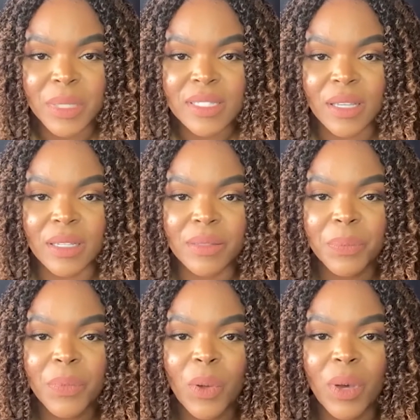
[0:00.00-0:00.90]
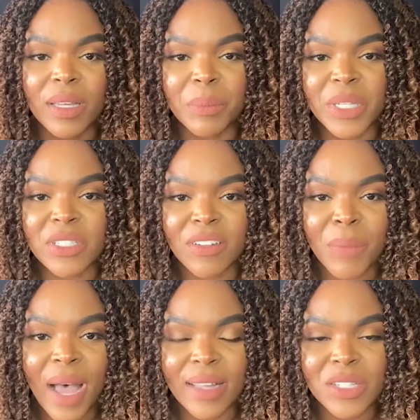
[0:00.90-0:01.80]
It's a mission of
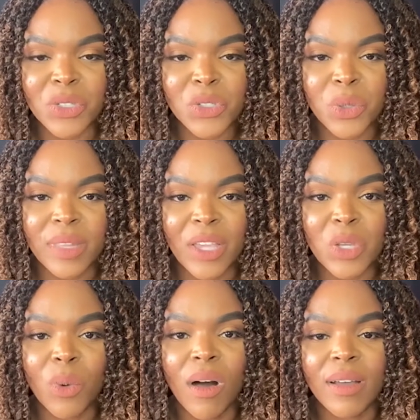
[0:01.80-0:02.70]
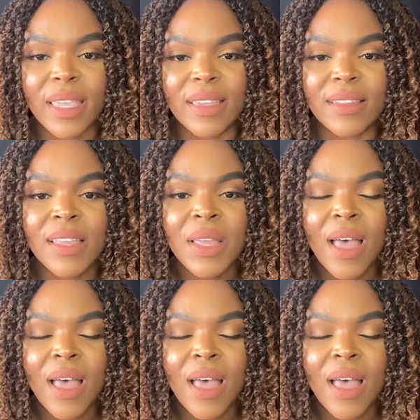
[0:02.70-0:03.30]
mine to ensure that you all can